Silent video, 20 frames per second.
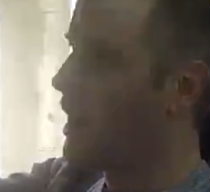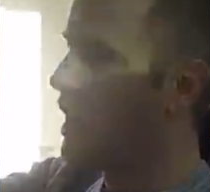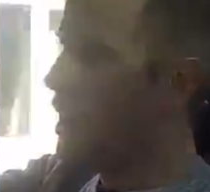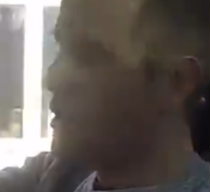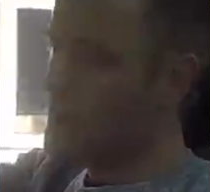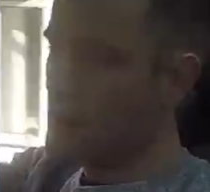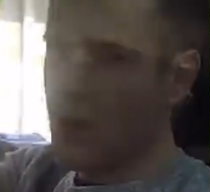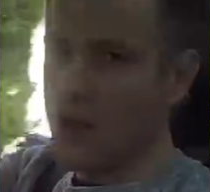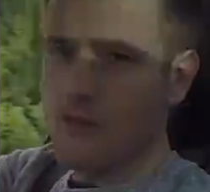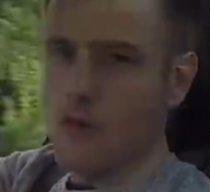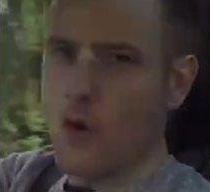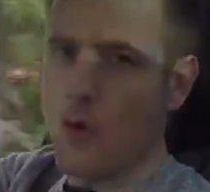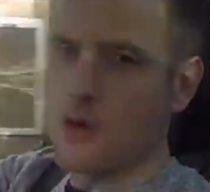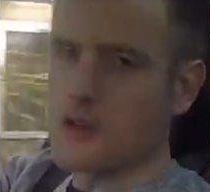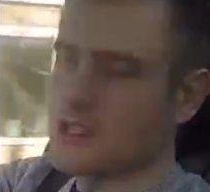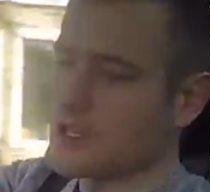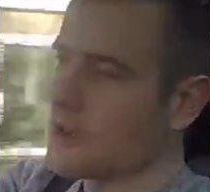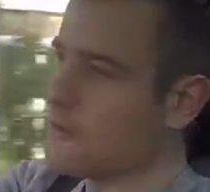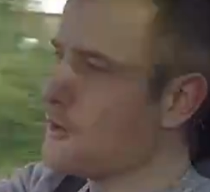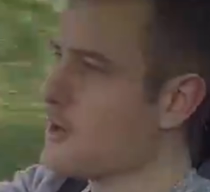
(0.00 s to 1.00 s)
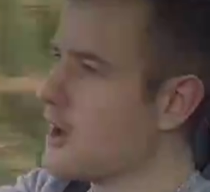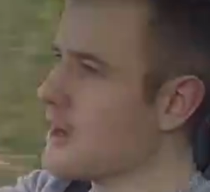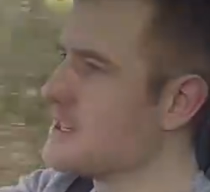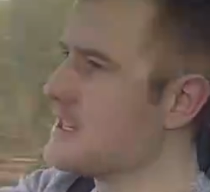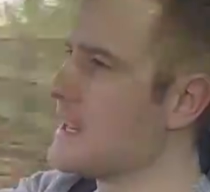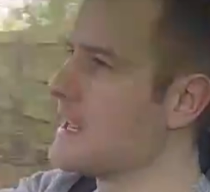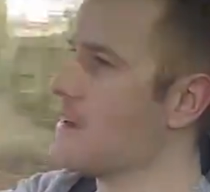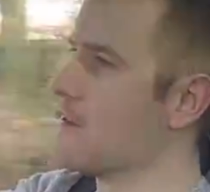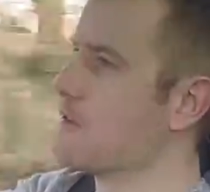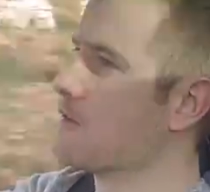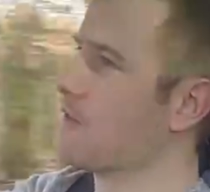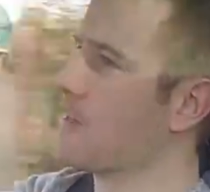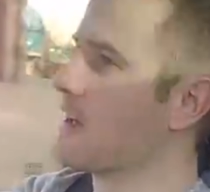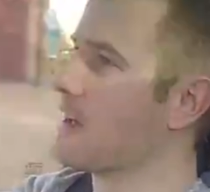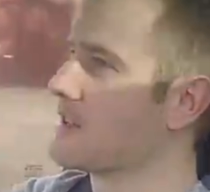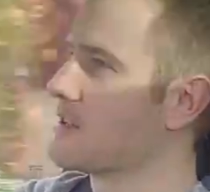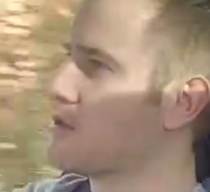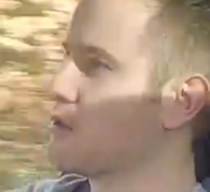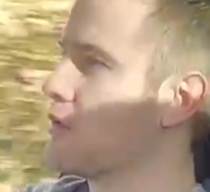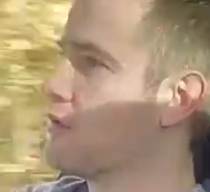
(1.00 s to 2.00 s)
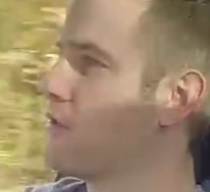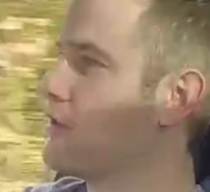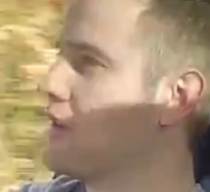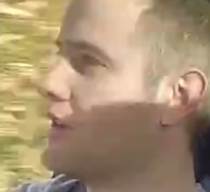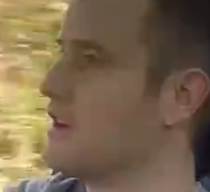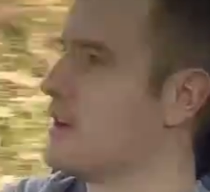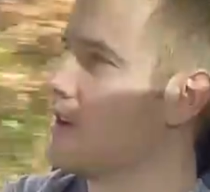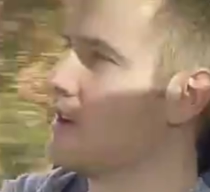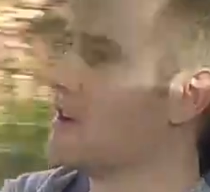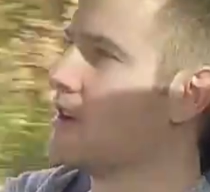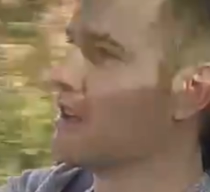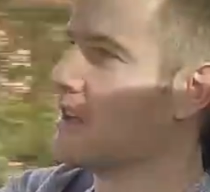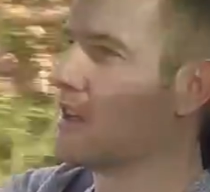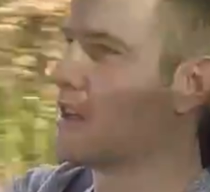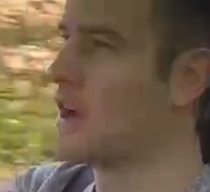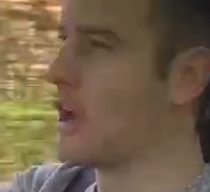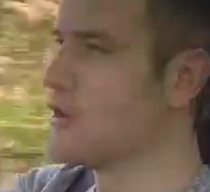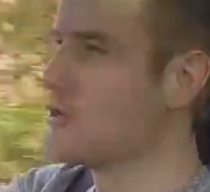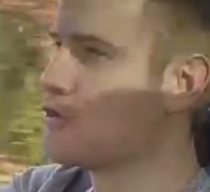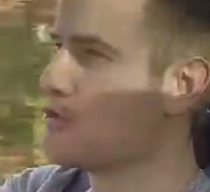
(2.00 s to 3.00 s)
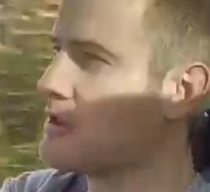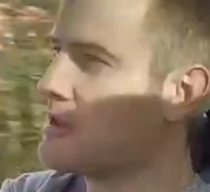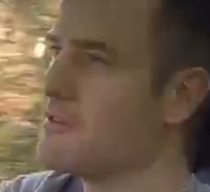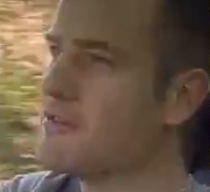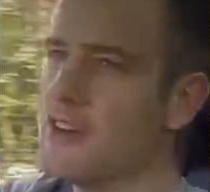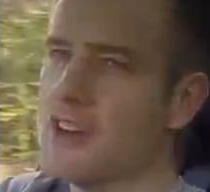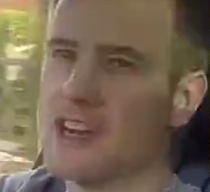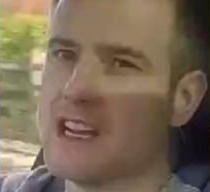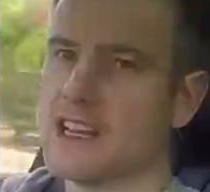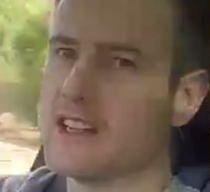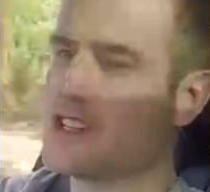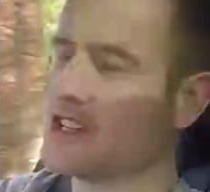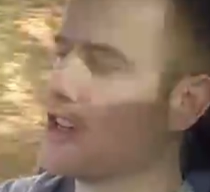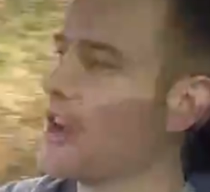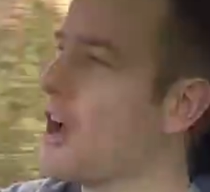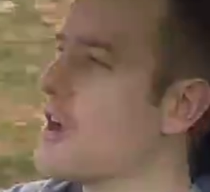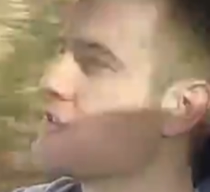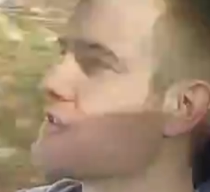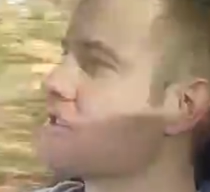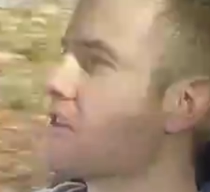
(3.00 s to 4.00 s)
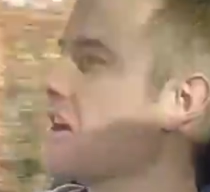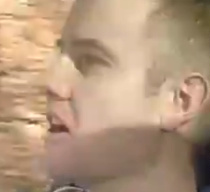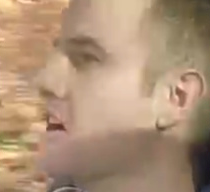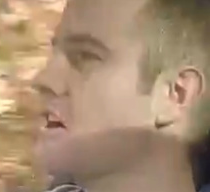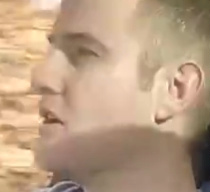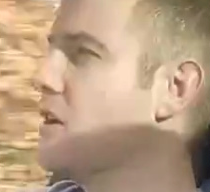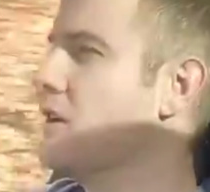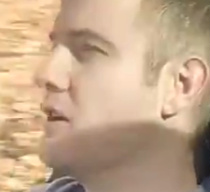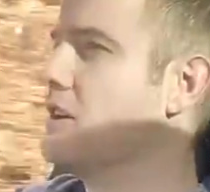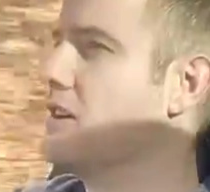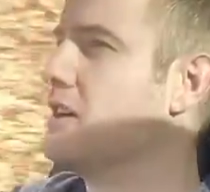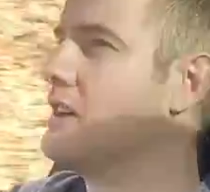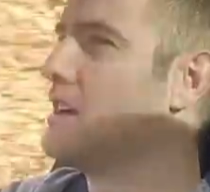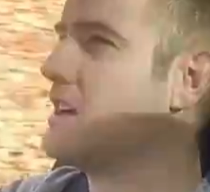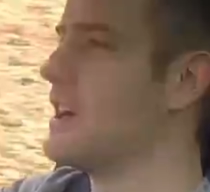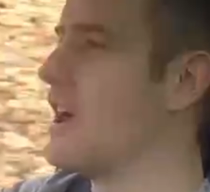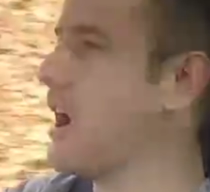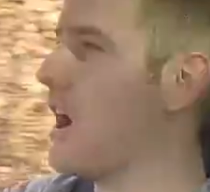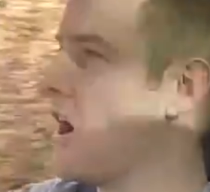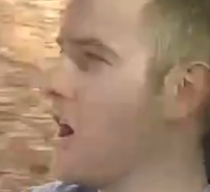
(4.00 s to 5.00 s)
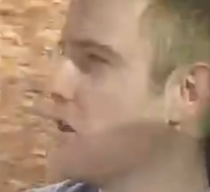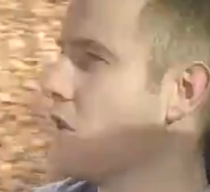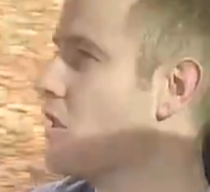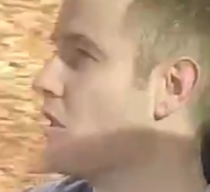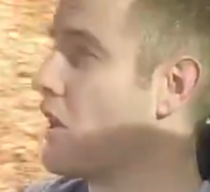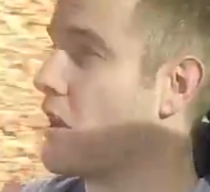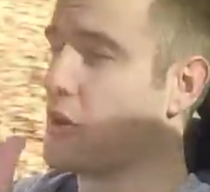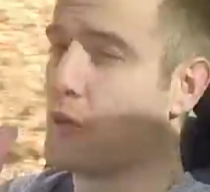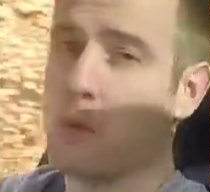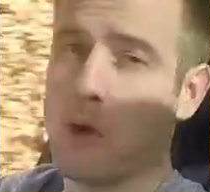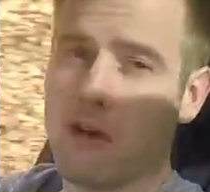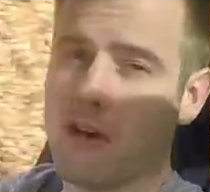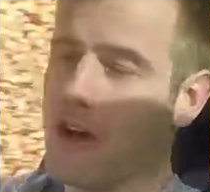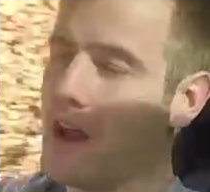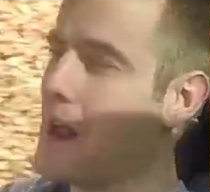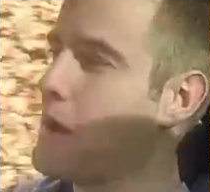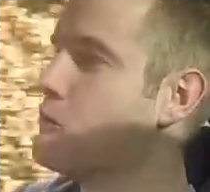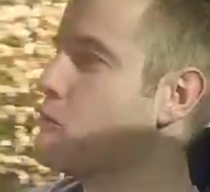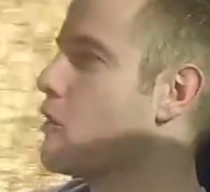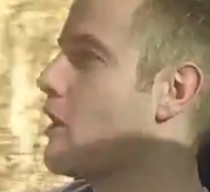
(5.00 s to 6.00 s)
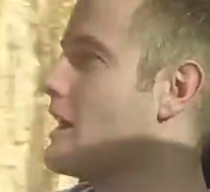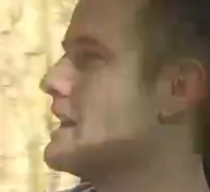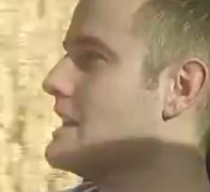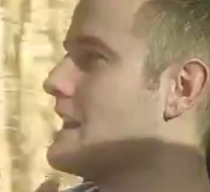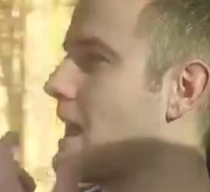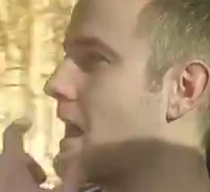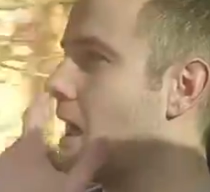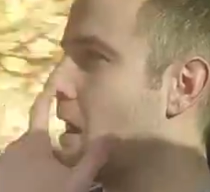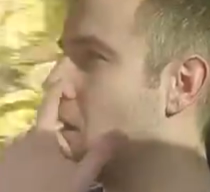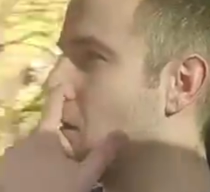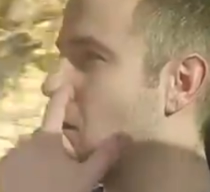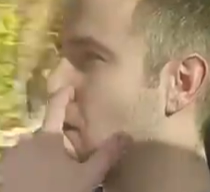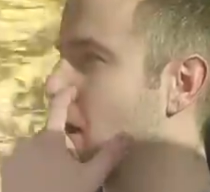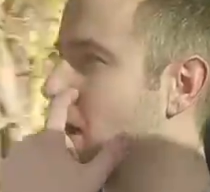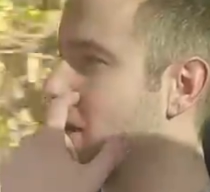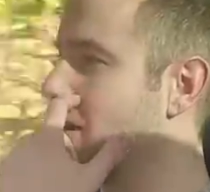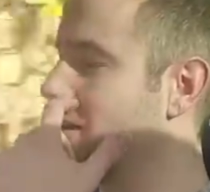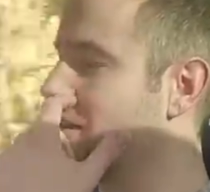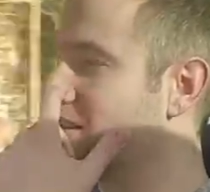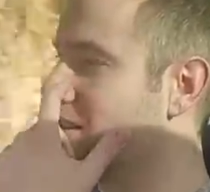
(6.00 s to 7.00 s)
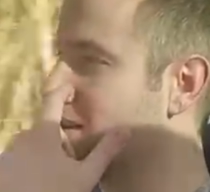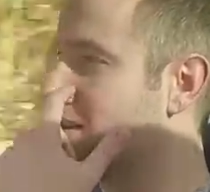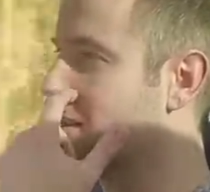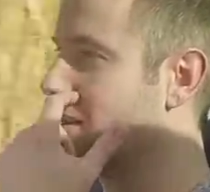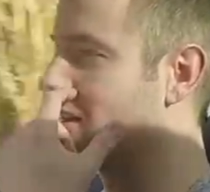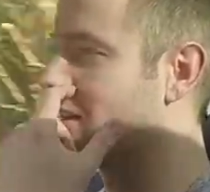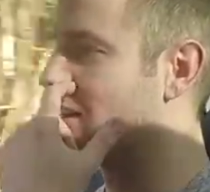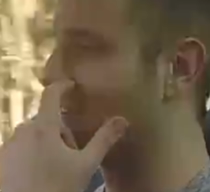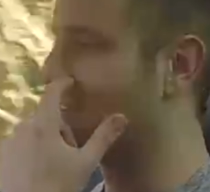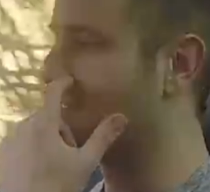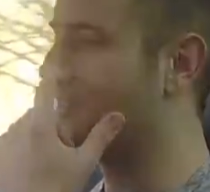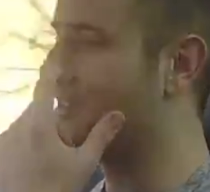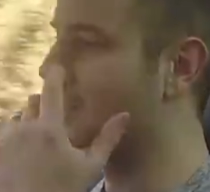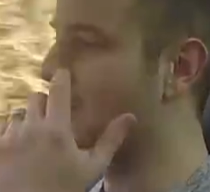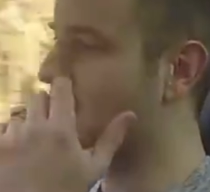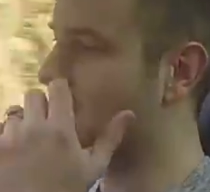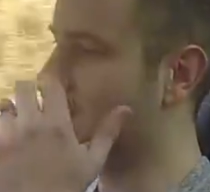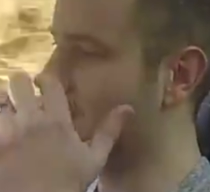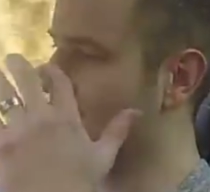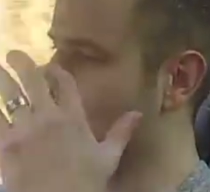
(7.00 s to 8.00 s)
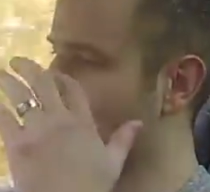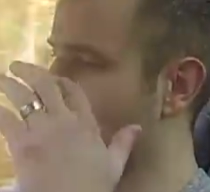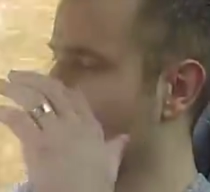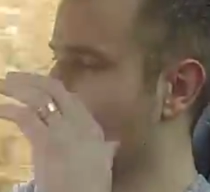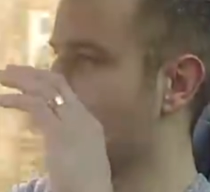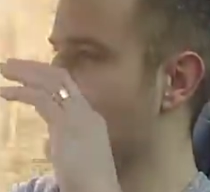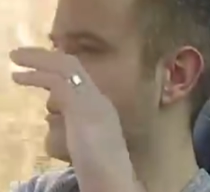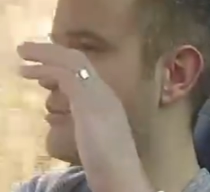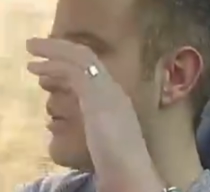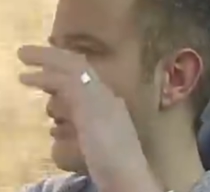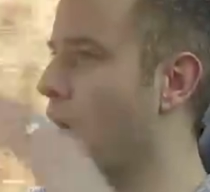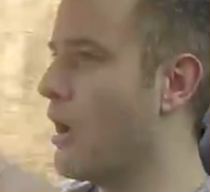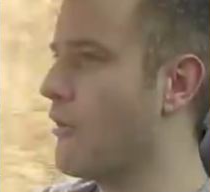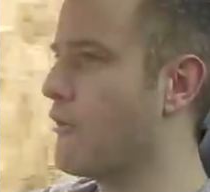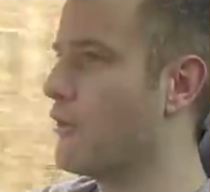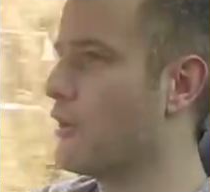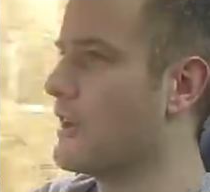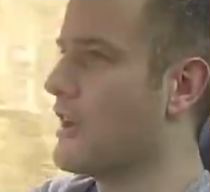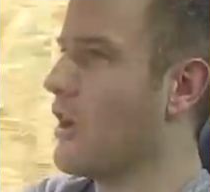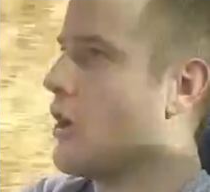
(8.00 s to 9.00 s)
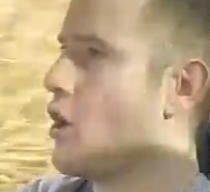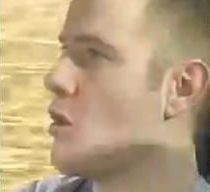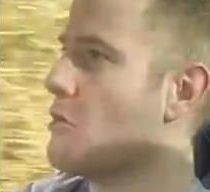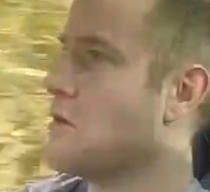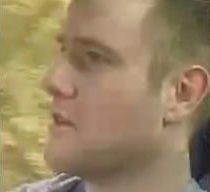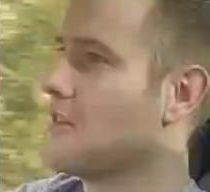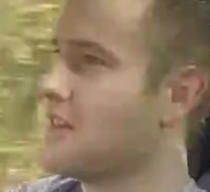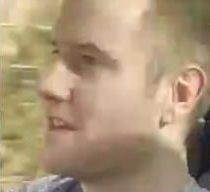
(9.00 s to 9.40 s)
I mean, I've always loved the idea of that sort of country village lifestyle, like where I am right now, and this is perfectly at home here.